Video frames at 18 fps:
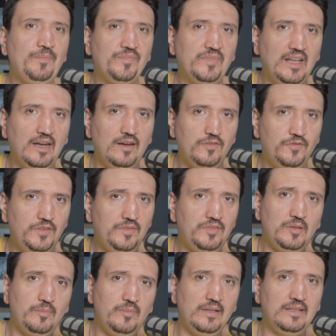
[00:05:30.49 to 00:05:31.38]
the
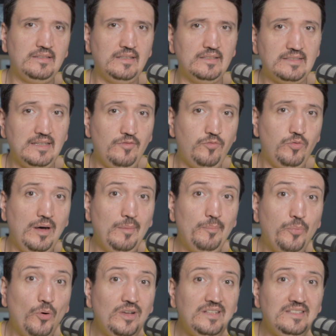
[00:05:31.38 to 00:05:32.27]
50mm
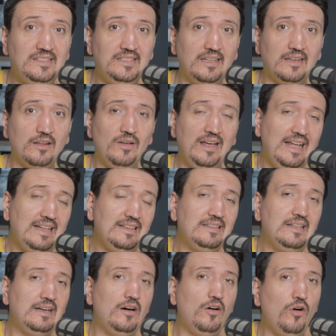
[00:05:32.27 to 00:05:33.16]
f1.0
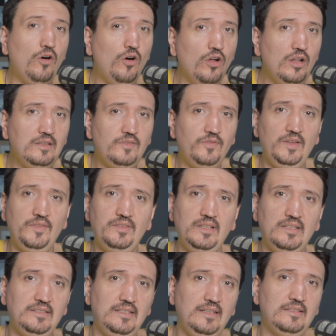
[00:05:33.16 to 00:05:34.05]
and the old
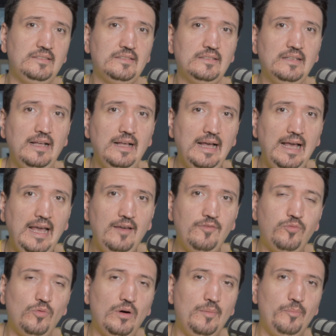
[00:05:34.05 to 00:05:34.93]
56
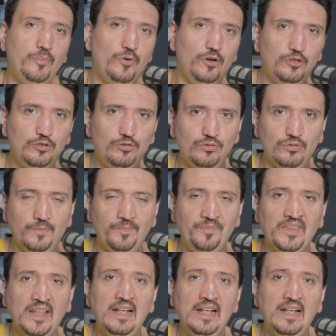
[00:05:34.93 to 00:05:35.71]
f1.2.